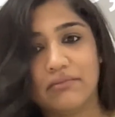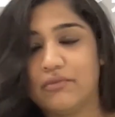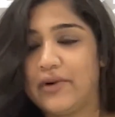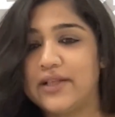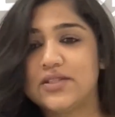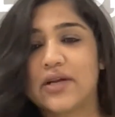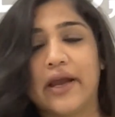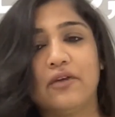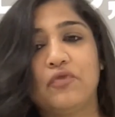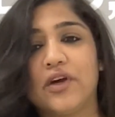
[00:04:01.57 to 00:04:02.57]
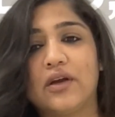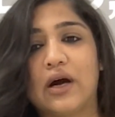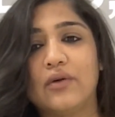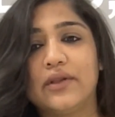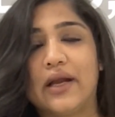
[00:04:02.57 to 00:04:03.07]
let's try and figure
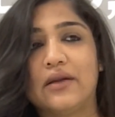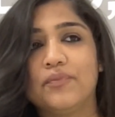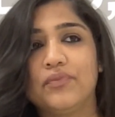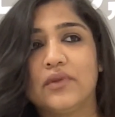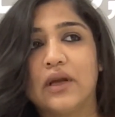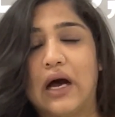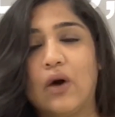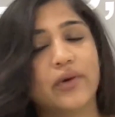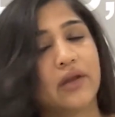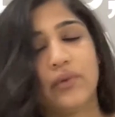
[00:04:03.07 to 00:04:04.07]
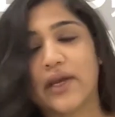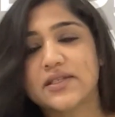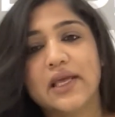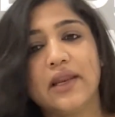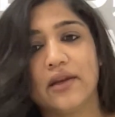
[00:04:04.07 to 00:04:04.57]
out that how can we
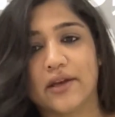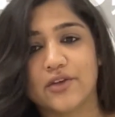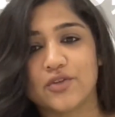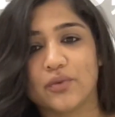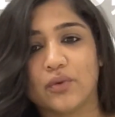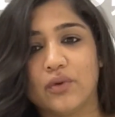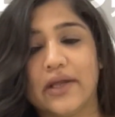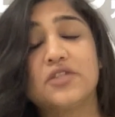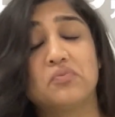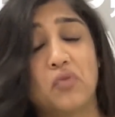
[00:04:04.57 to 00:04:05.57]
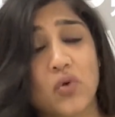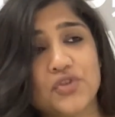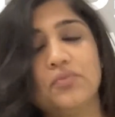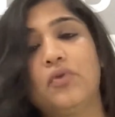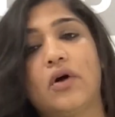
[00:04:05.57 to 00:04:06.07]
excel in an interview? Let's
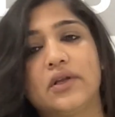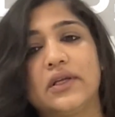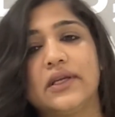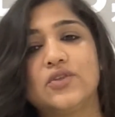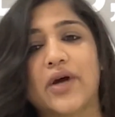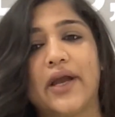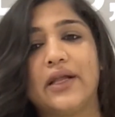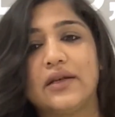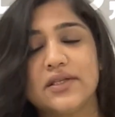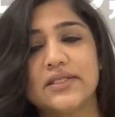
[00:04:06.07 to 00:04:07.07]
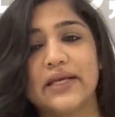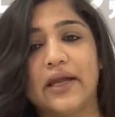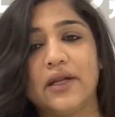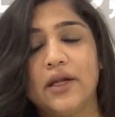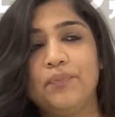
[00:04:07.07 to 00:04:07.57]
most importantly try and
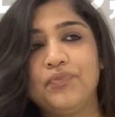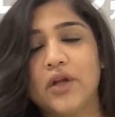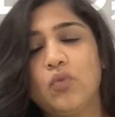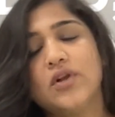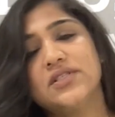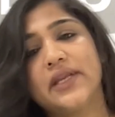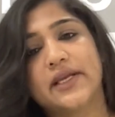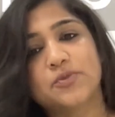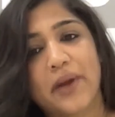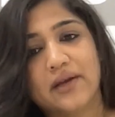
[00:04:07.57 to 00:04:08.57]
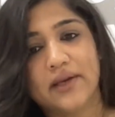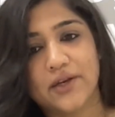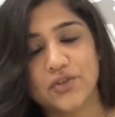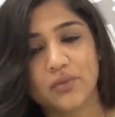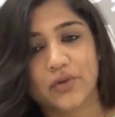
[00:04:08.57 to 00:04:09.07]
understand but what is an
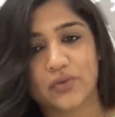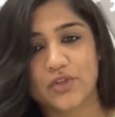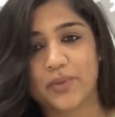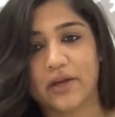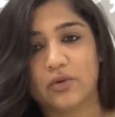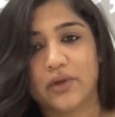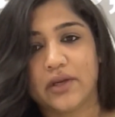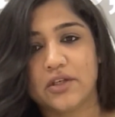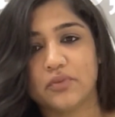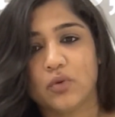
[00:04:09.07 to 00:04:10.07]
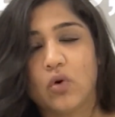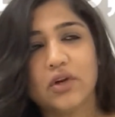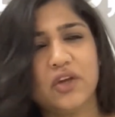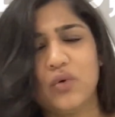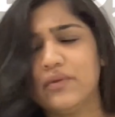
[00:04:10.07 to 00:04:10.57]
expectation with respect to an interview? What
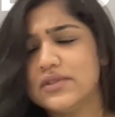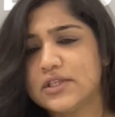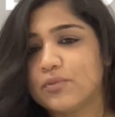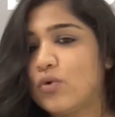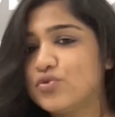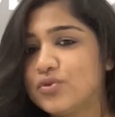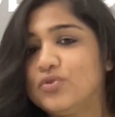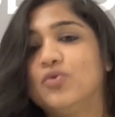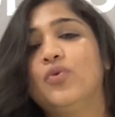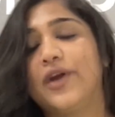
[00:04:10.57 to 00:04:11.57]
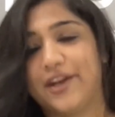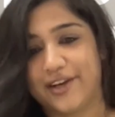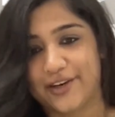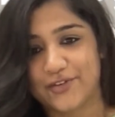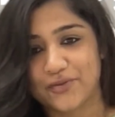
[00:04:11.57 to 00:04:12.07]
are you even supposed to do in
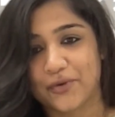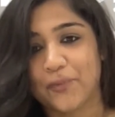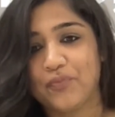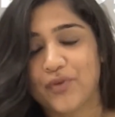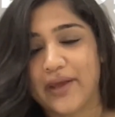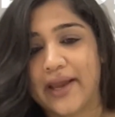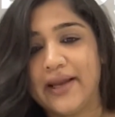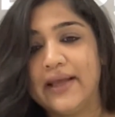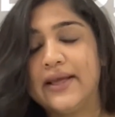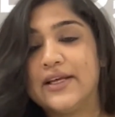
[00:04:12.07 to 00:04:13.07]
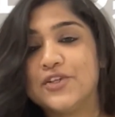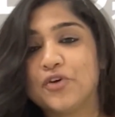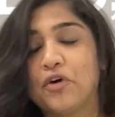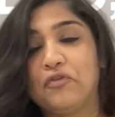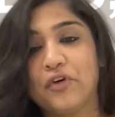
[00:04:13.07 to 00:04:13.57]
an interview, right?
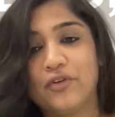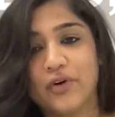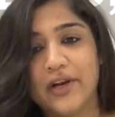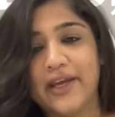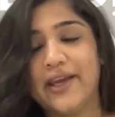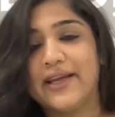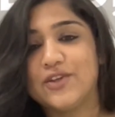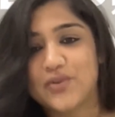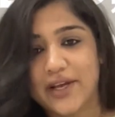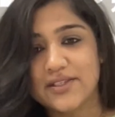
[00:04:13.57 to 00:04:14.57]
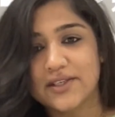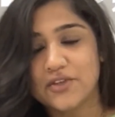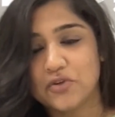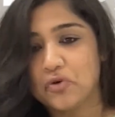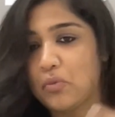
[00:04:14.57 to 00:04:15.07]
So if you're really
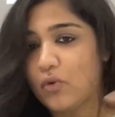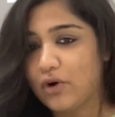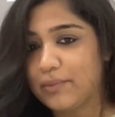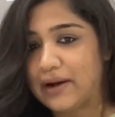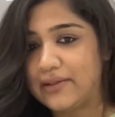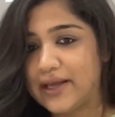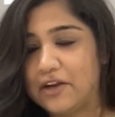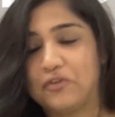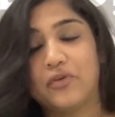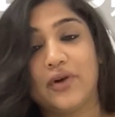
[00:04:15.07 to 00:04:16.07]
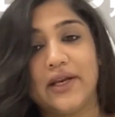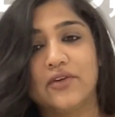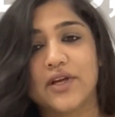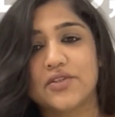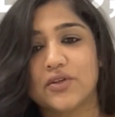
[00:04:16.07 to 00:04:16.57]
interested to know more about that, if you're really
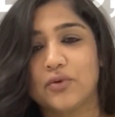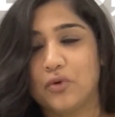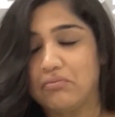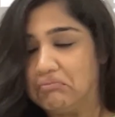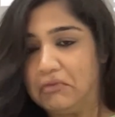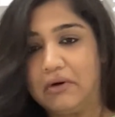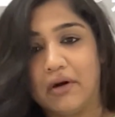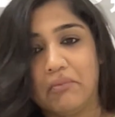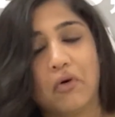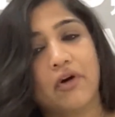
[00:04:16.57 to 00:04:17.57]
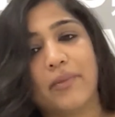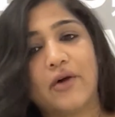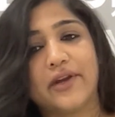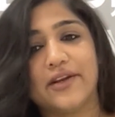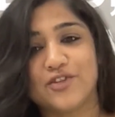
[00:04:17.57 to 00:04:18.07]
interested to learn more
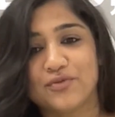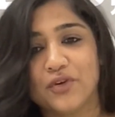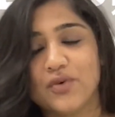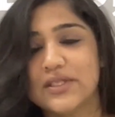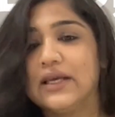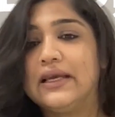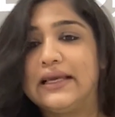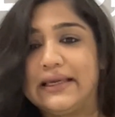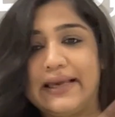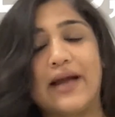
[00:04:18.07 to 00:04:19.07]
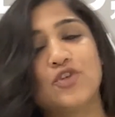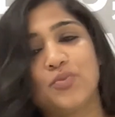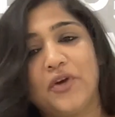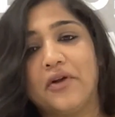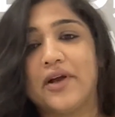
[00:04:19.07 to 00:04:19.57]
about interviews, catch
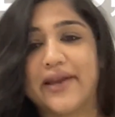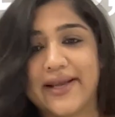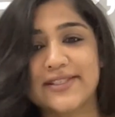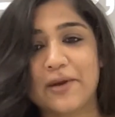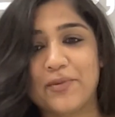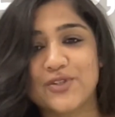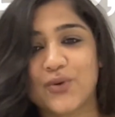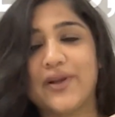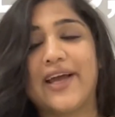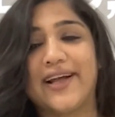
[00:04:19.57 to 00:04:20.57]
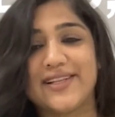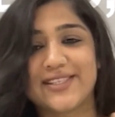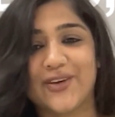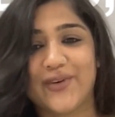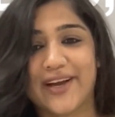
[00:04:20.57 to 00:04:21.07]
me on our next episode and I'll
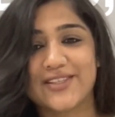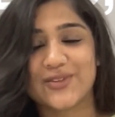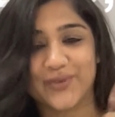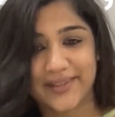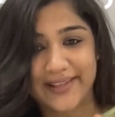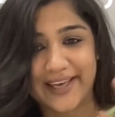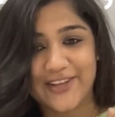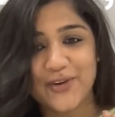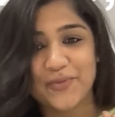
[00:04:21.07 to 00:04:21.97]
see you guys soon. Thank you.